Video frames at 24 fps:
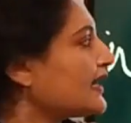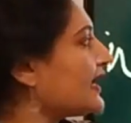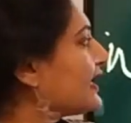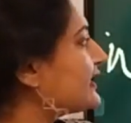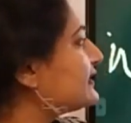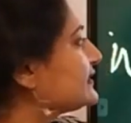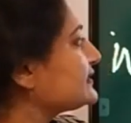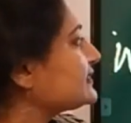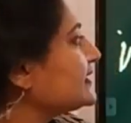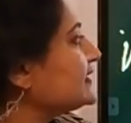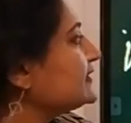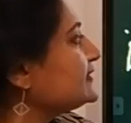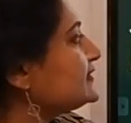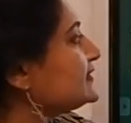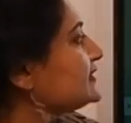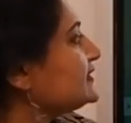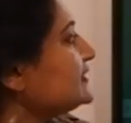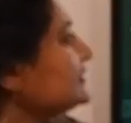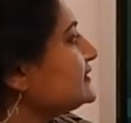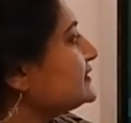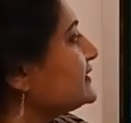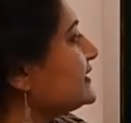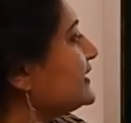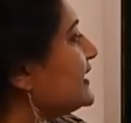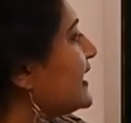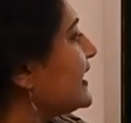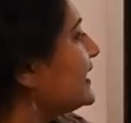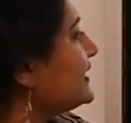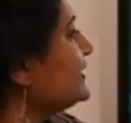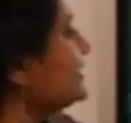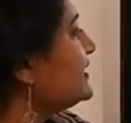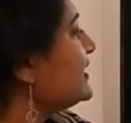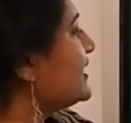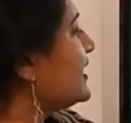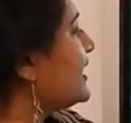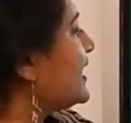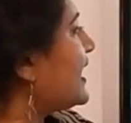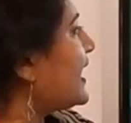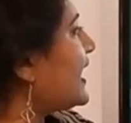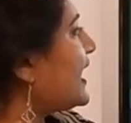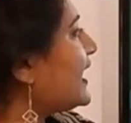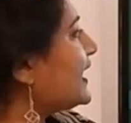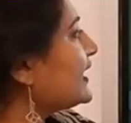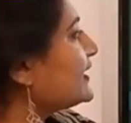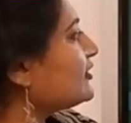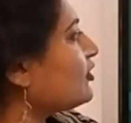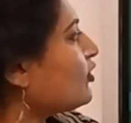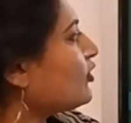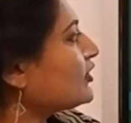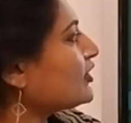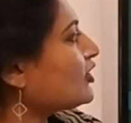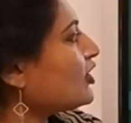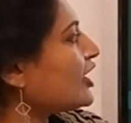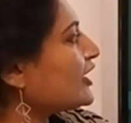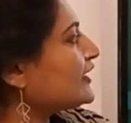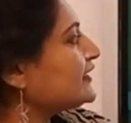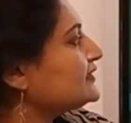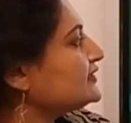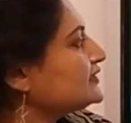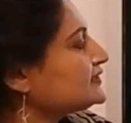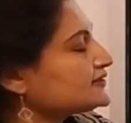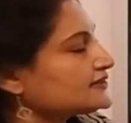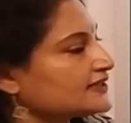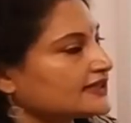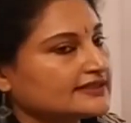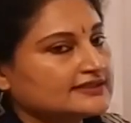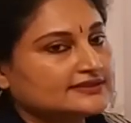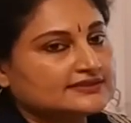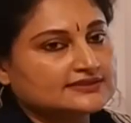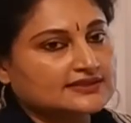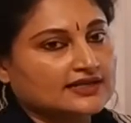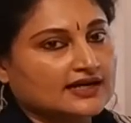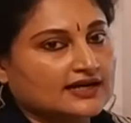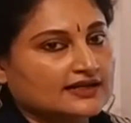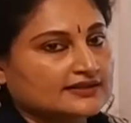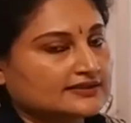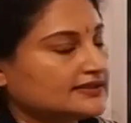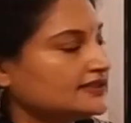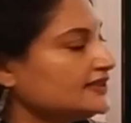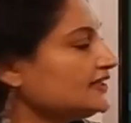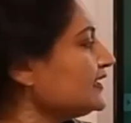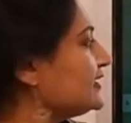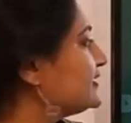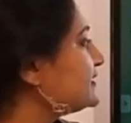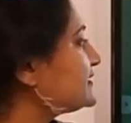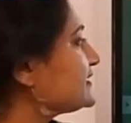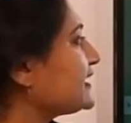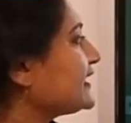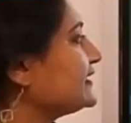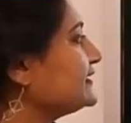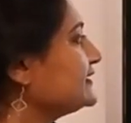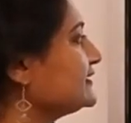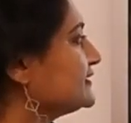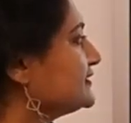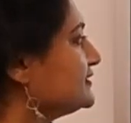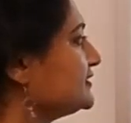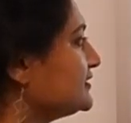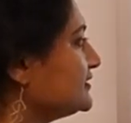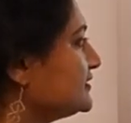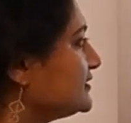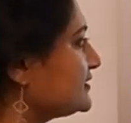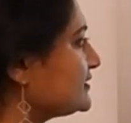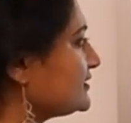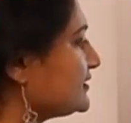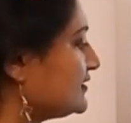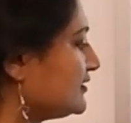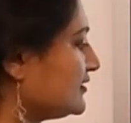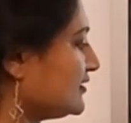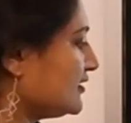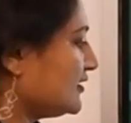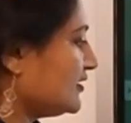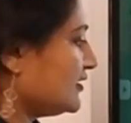At the center is the egg, and on either sides are the synergids.